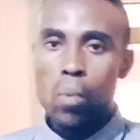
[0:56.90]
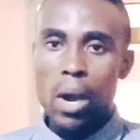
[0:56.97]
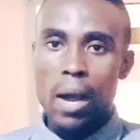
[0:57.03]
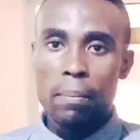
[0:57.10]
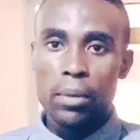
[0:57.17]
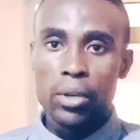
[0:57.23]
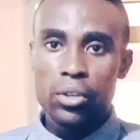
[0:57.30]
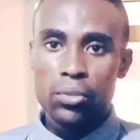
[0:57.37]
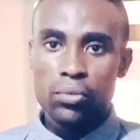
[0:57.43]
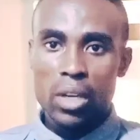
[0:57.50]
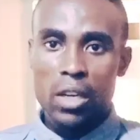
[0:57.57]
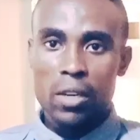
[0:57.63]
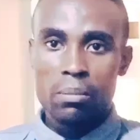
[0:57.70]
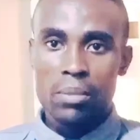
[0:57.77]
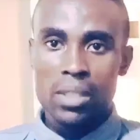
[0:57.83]
I'm
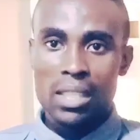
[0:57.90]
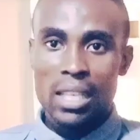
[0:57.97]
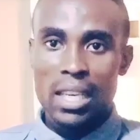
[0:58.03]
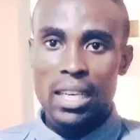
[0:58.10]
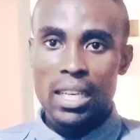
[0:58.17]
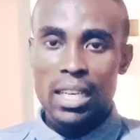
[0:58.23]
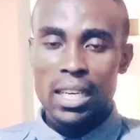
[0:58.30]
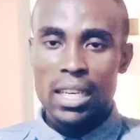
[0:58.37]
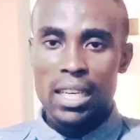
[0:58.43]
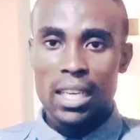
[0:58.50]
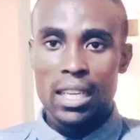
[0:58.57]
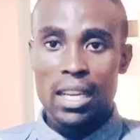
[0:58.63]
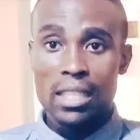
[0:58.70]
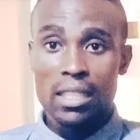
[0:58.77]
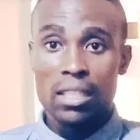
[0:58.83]
gonna sing
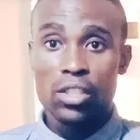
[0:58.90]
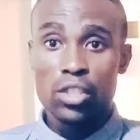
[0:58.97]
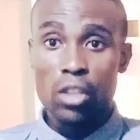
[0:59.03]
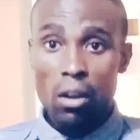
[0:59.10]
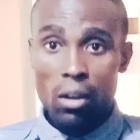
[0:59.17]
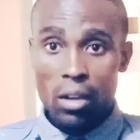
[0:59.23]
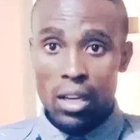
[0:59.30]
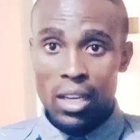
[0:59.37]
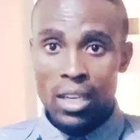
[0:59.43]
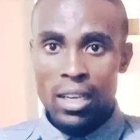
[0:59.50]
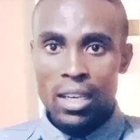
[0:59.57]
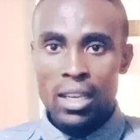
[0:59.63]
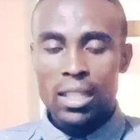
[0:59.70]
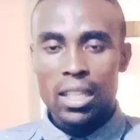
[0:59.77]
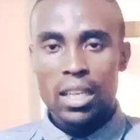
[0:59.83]
it as a song,
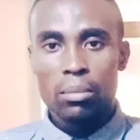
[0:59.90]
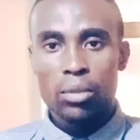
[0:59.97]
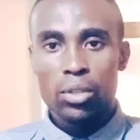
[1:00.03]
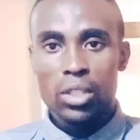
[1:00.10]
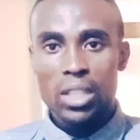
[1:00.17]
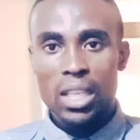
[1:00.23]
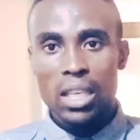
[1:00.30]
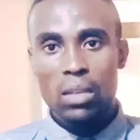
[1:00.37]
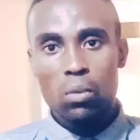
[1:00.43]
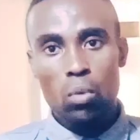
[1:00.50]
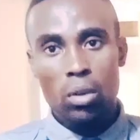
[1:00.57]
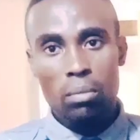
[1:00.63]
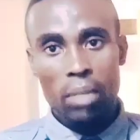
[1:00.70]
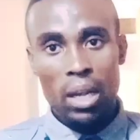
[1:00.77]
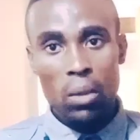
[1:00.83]
then I'm gonna take it
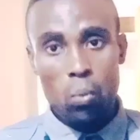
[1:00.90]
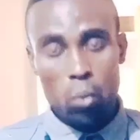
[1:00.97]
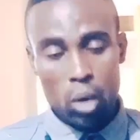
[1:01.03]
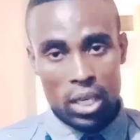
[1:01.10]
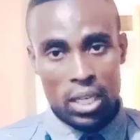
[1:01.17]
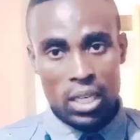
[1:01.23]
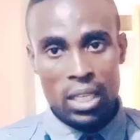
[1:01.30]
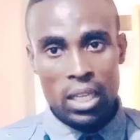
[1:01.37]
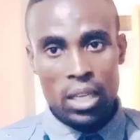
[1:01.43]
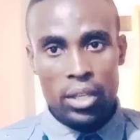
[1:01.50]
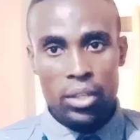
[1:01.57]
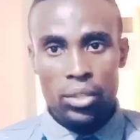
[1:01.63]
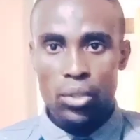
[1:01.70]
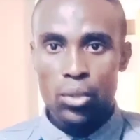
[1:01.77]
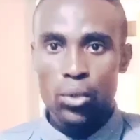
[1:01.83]
one by one.
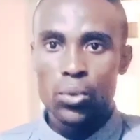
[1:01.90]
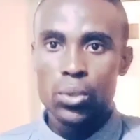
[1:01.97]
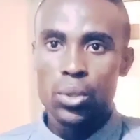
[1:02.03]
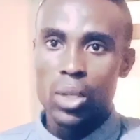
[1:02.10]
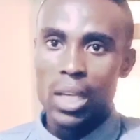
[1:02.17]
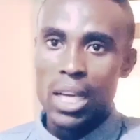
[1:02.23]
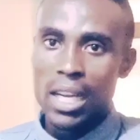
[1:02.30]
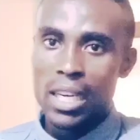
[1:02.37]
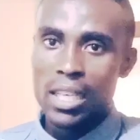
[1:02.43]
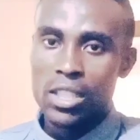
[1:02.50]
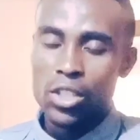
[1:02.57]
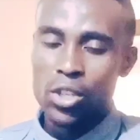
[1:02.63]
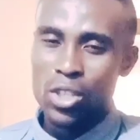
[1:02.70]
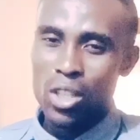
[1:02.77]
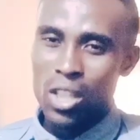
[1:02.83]
So you can
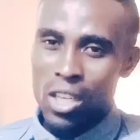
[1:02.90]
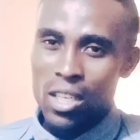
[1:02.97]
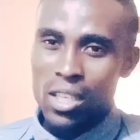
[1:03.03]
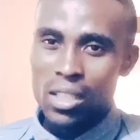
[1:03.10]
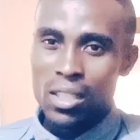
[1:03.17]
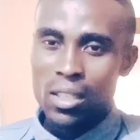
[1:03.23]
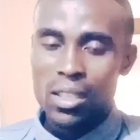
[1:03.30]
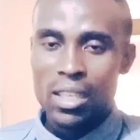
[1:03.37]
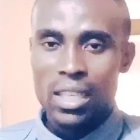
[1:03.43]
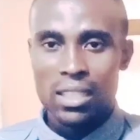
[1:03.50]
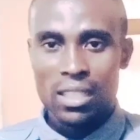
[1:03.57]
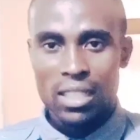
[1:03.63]
just learn the song and